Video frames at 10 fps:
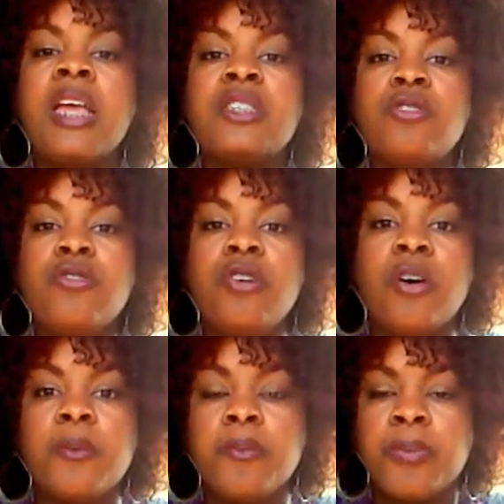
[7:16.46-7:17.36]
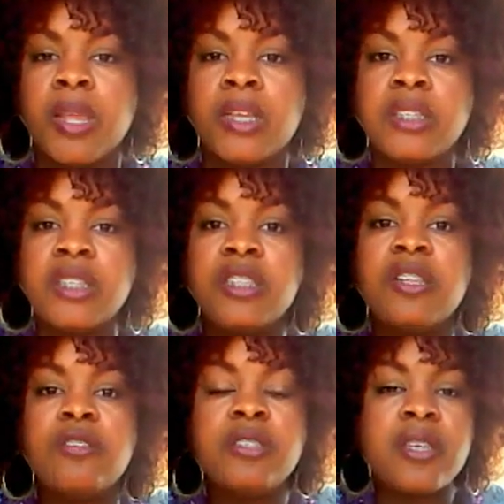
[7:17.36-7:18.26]
And so look, just
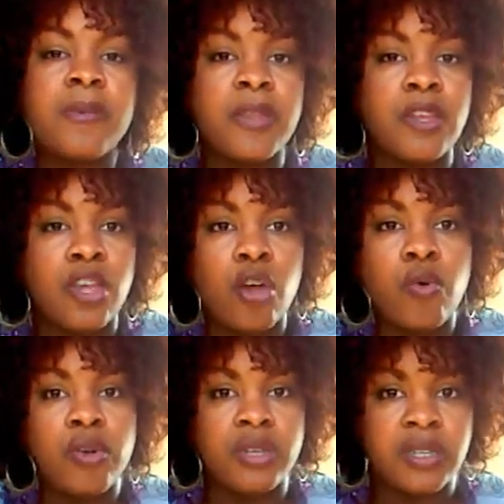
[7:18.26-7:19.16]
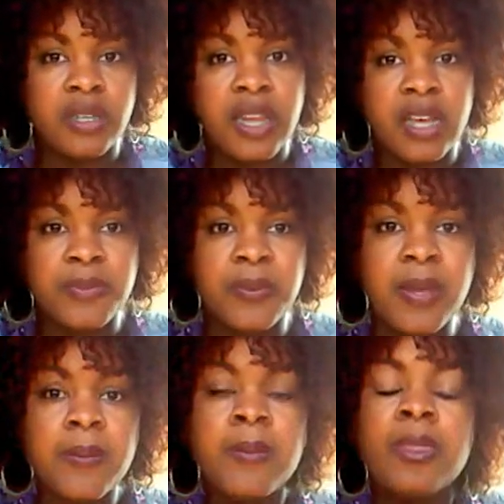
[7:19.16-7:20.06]
a little something to go on into next
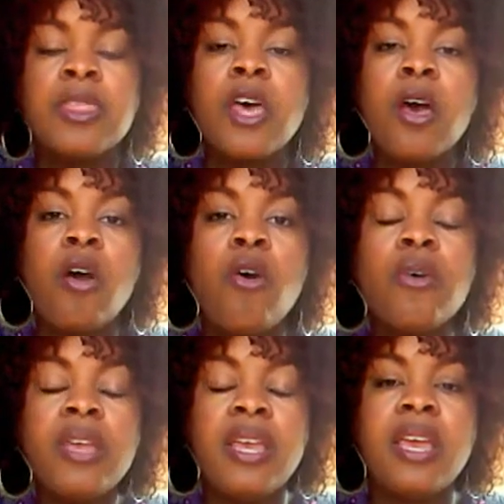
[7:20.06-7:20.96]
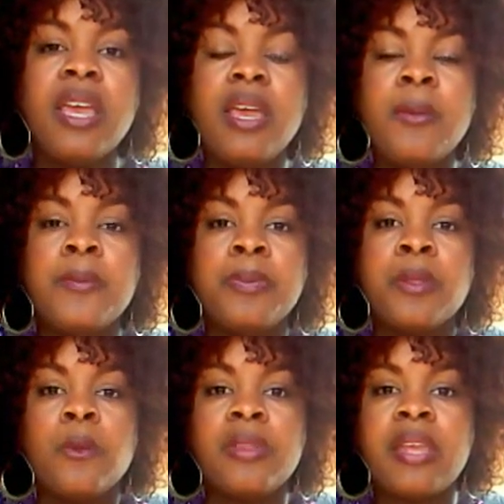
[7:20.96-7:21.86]
week. The whole key
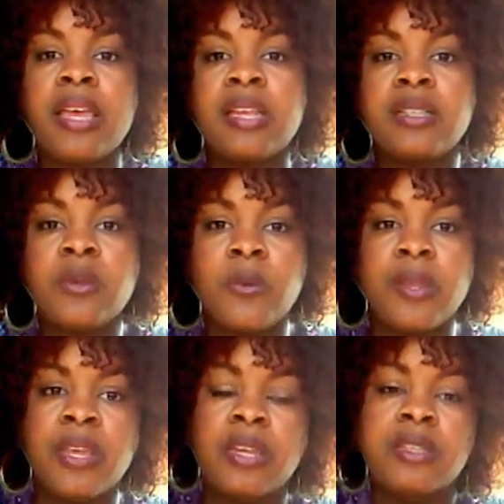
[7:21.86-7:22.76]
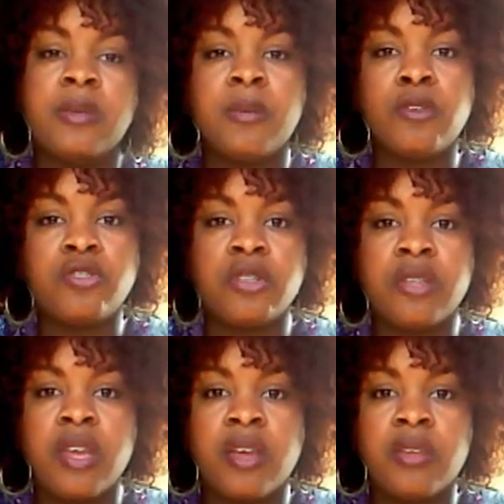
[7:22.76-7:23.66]
with dating someone that is
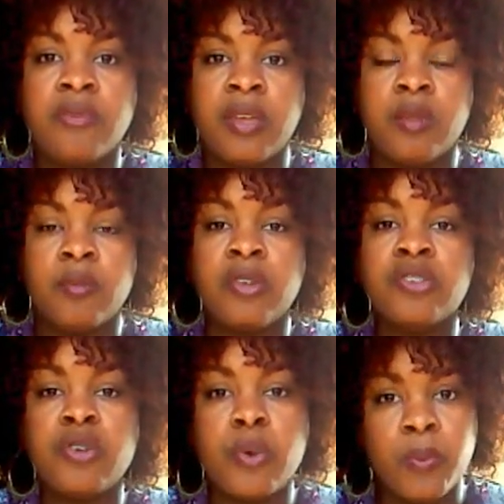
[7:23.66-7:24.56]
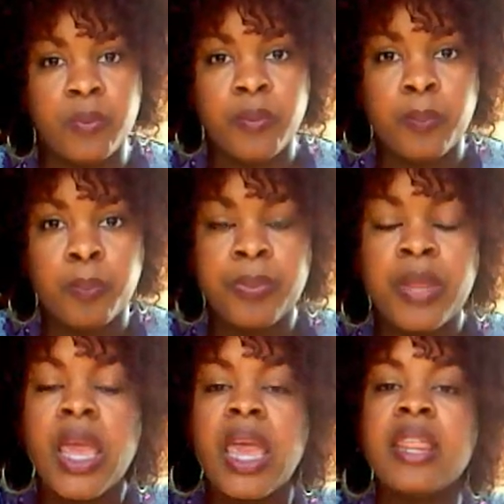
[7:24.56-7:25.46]
emotionally unavailable is hope.
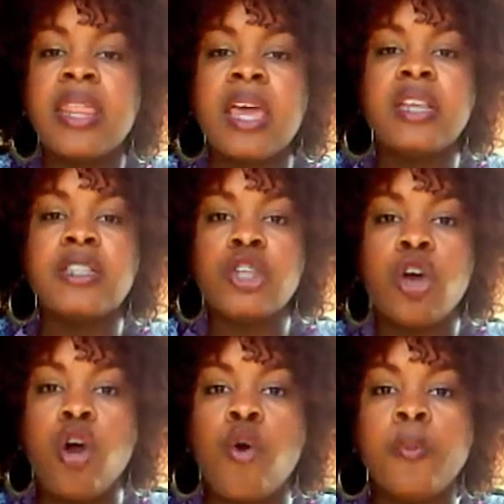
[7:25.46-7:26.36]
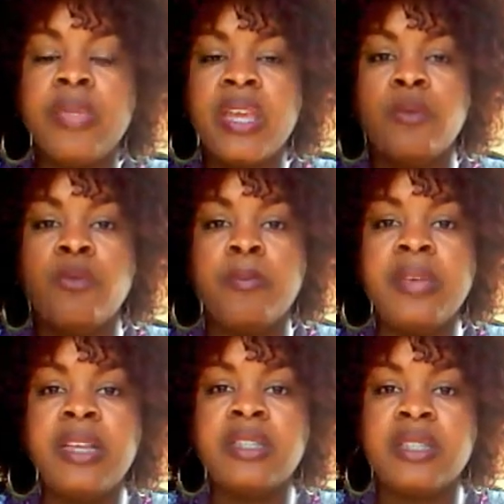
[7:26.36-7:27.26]
And that is the hope that it will
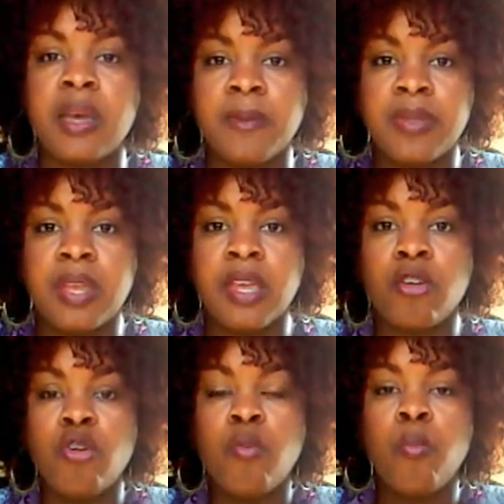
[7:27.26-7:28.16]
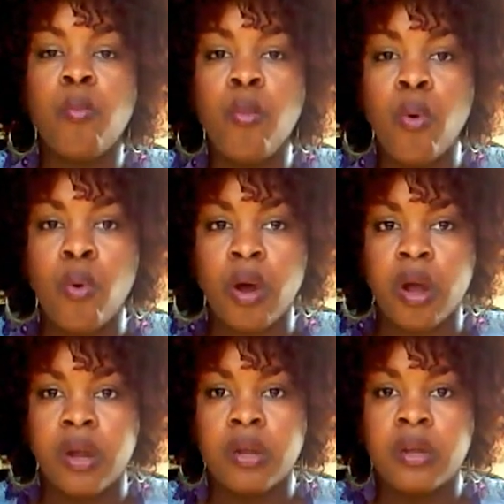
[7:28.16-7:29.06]
be something
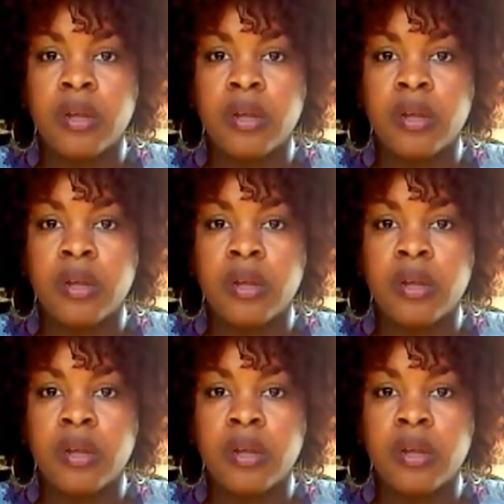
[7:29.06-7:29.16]
more.